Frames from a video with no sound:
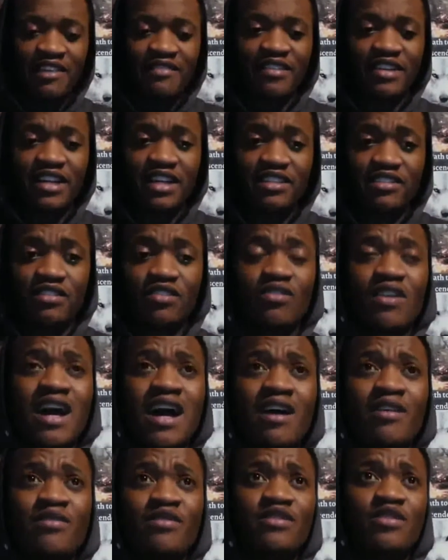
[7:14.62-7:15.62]
given us
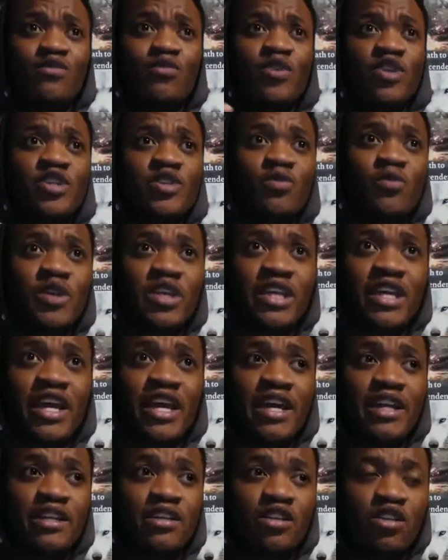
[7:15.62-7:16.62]
grounds in which we
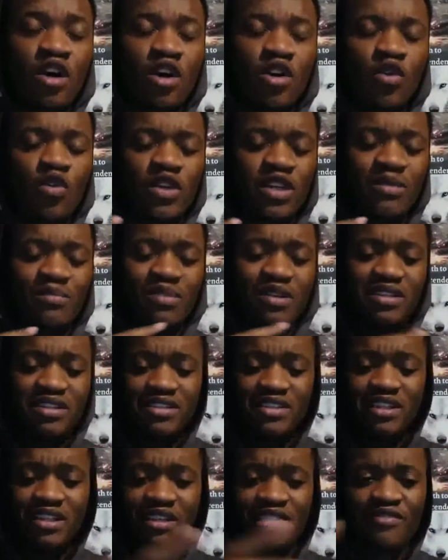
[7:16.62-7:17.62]
can not only
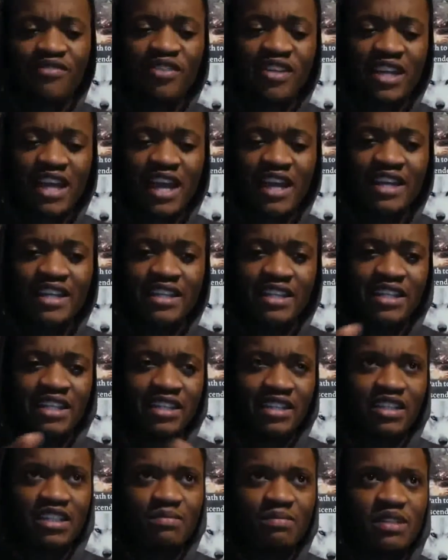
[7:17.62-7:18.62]
perceive reality
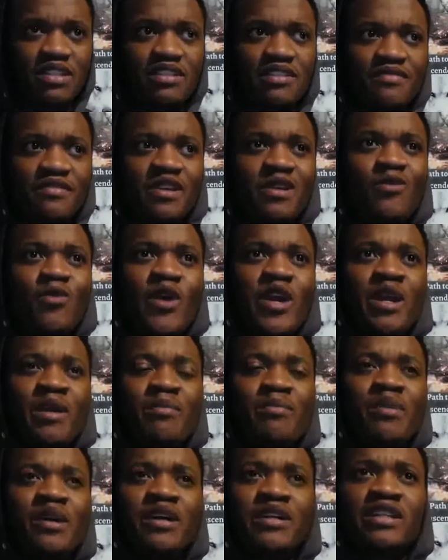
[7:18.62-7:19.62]
in a specific way,
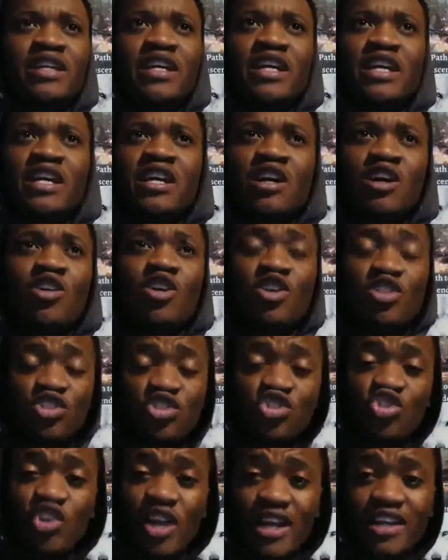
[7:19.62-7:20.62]
but
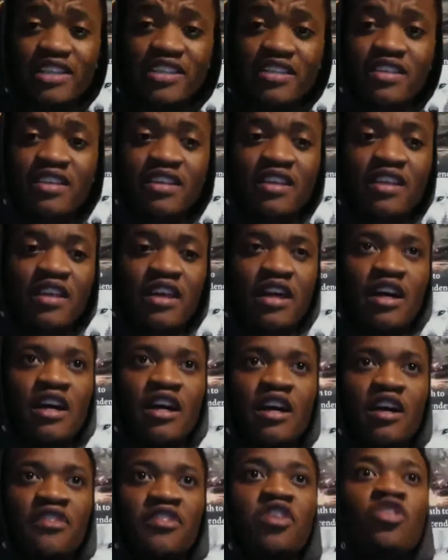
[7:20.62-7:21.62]
construct
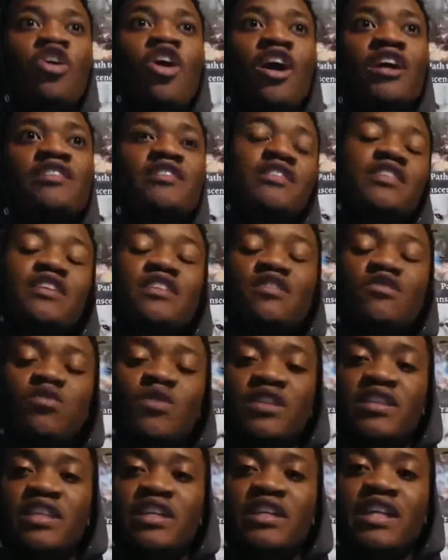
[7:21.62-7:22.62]
the contents
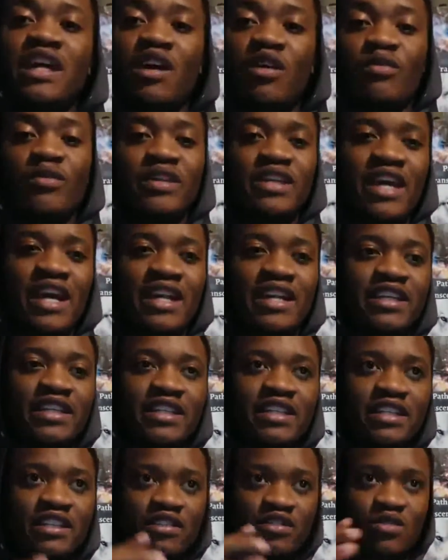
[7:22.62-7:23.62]
within our
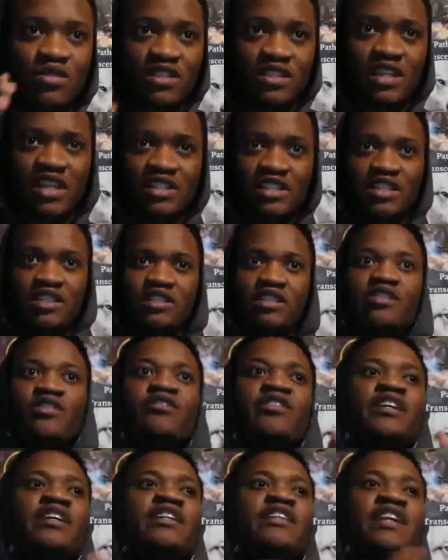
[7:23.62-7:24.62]
reality to such a
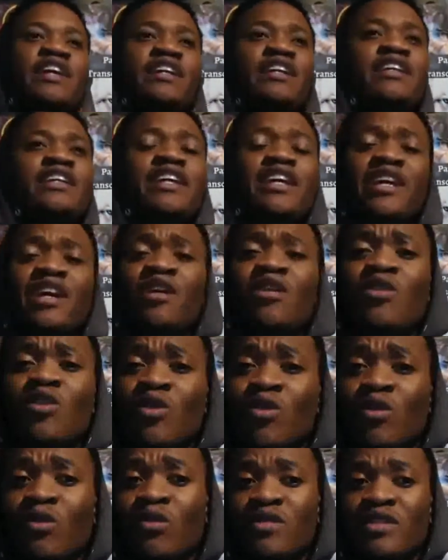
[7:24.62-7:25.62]
degree that it
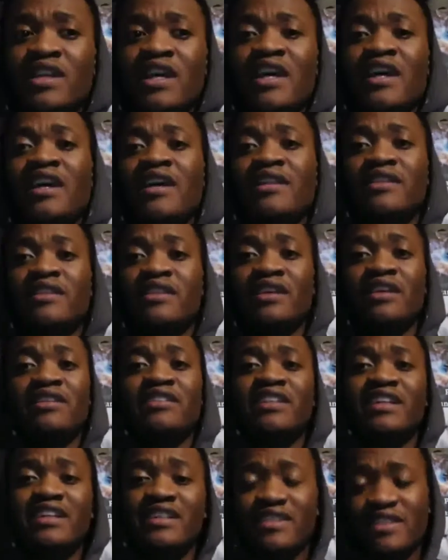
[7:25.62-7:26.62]
echoes
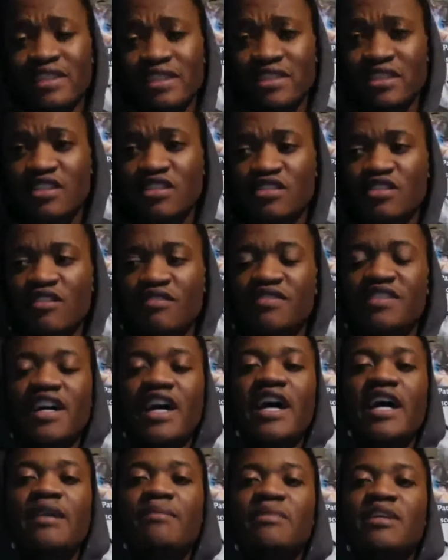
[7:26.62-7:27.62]
the existence of
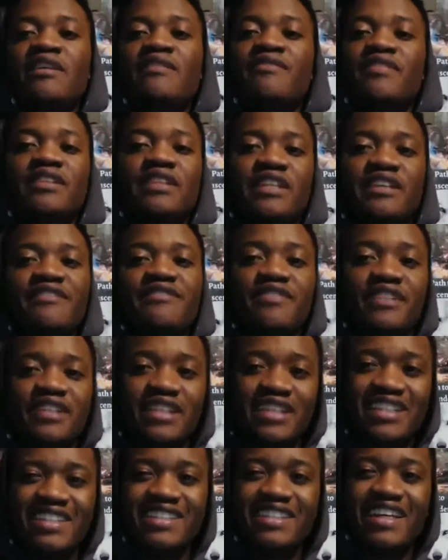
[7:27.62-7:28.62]
time, even if
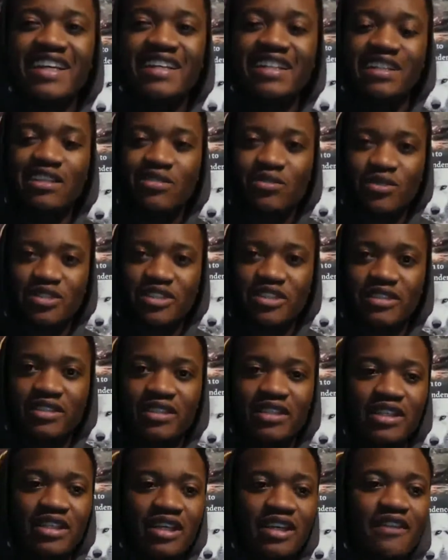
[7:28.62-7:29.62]
it is an illusion,
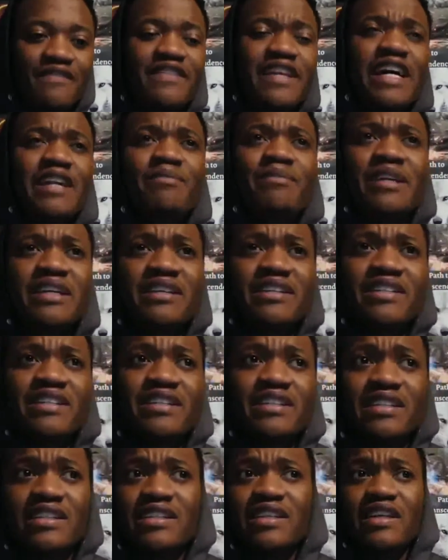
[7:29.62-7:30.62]
if that makes
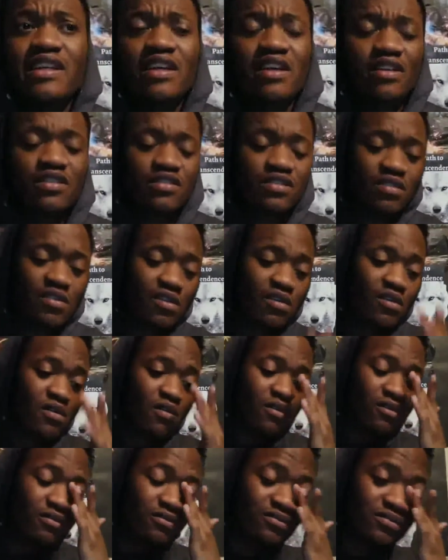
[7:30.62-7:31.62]
sense.
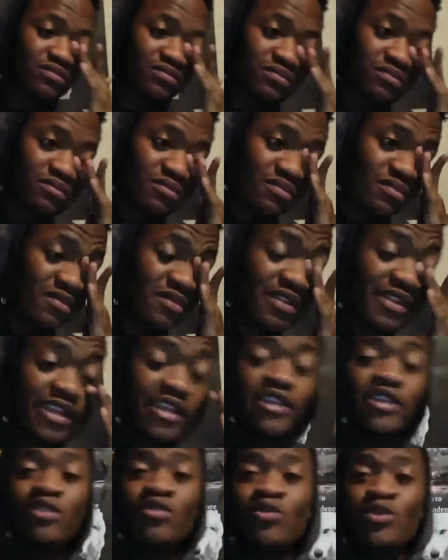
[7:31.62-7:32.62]
So
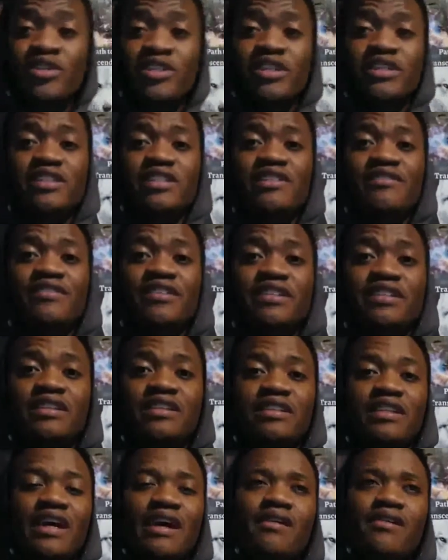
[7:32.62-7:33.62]
illusions,
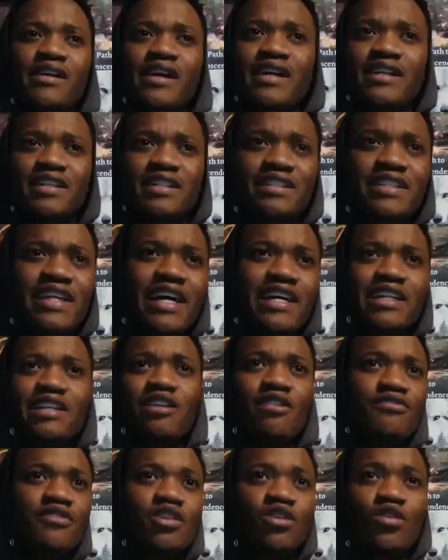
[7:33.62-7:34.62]
even our
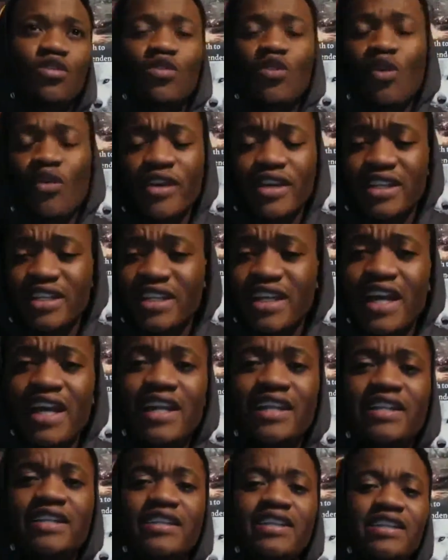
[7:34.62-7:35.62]
understanding of the Gregorian
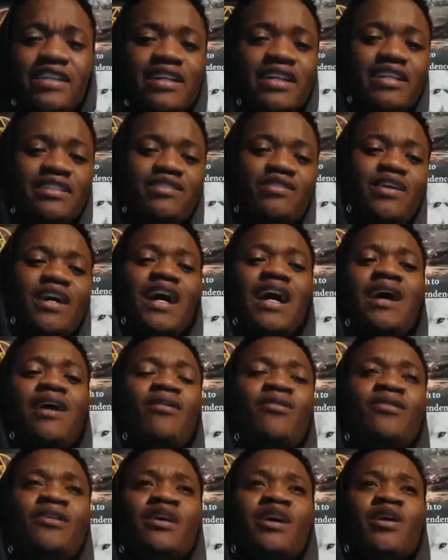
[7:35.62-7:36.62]
calendar, so
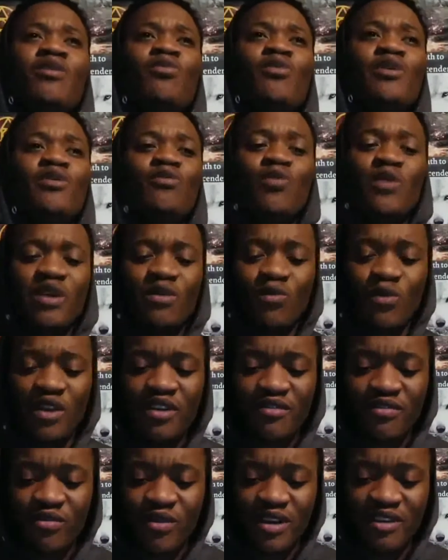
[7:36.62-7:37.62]
how
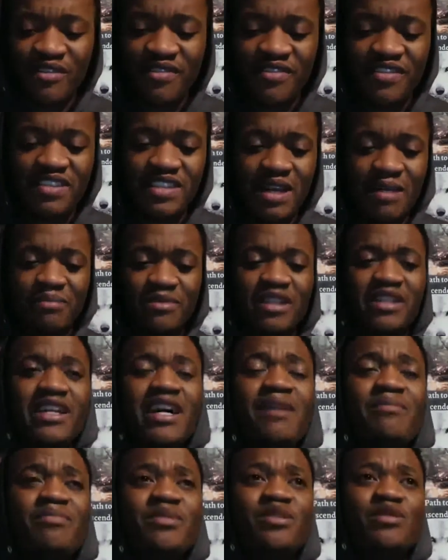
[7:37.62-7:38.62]
we've summed
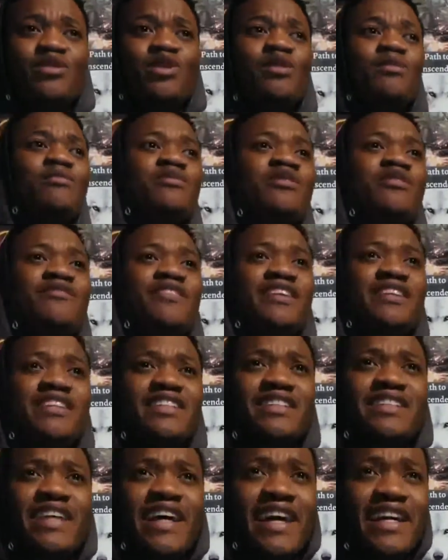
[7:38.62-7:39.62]
it up in terms of
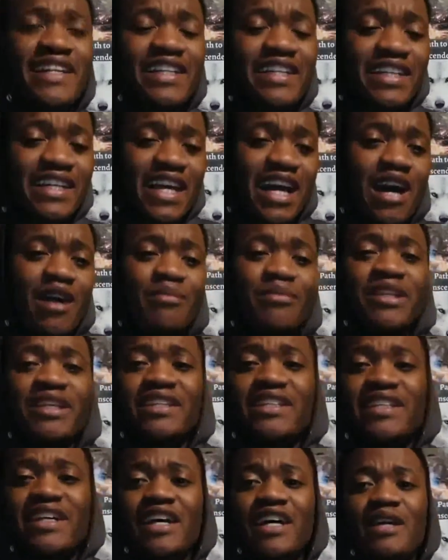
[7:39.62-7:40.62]
understanding how
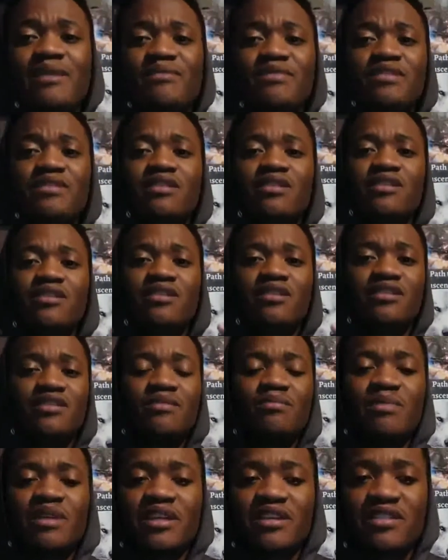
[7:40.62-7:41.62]
many times the
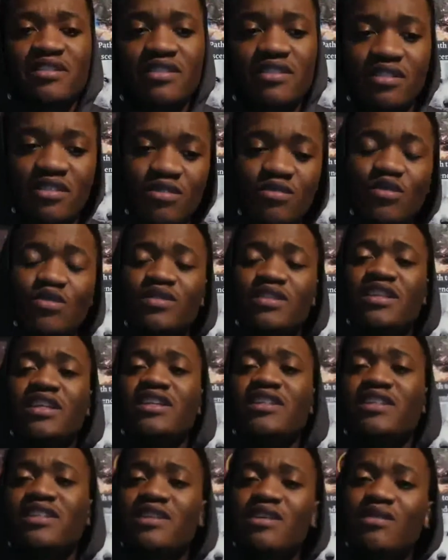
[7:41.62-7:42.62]
earth makes a
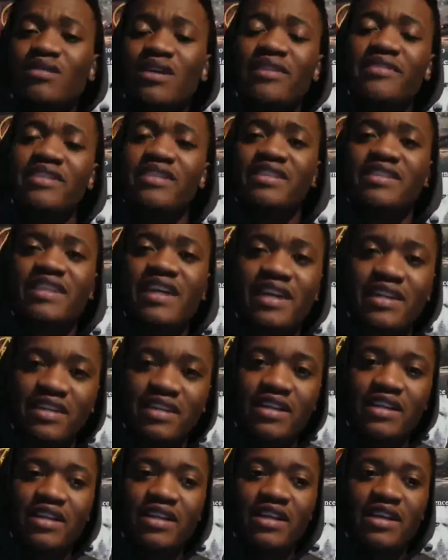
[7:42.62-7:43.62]
rotation around the
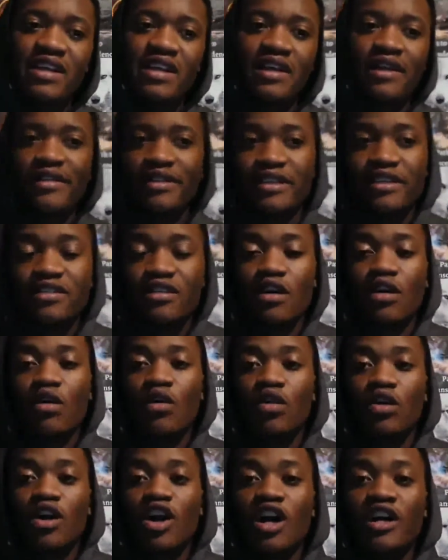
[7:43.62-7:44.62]
sun. These are
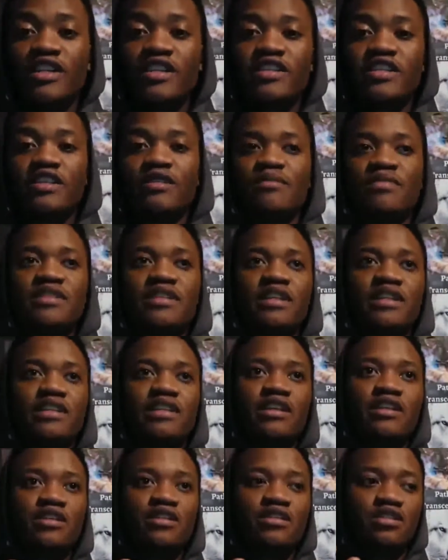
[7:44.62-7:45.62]
all concepts.
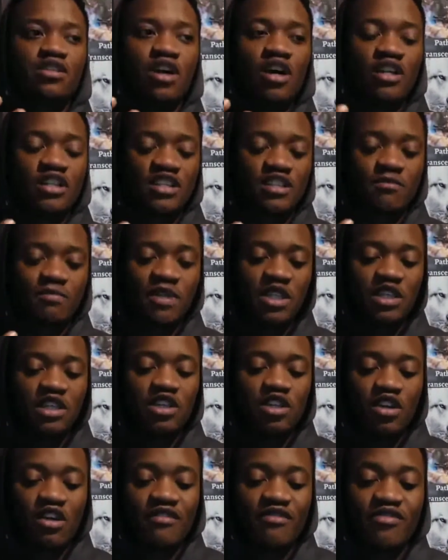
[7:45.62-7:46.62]
They're not
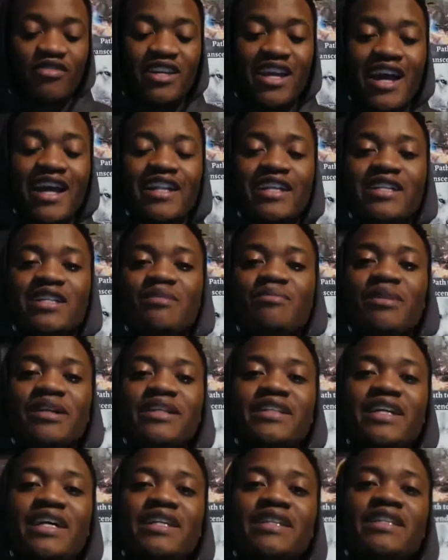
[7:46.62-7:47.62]
speaking of reality,
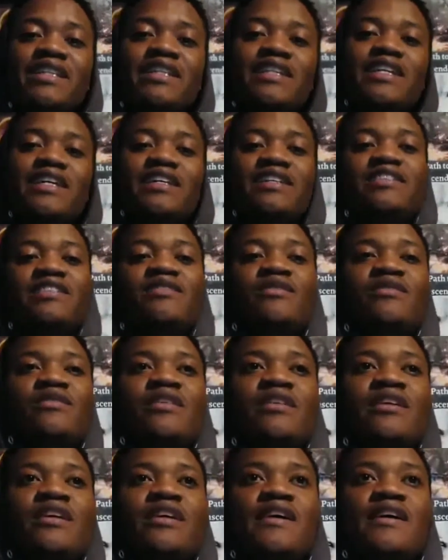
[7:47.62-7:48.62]
but
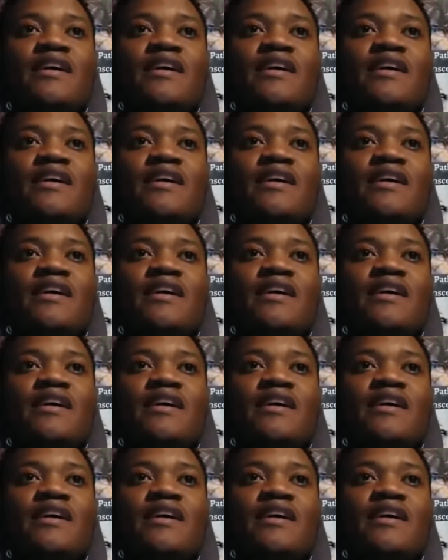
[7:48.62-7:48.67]
nonetheless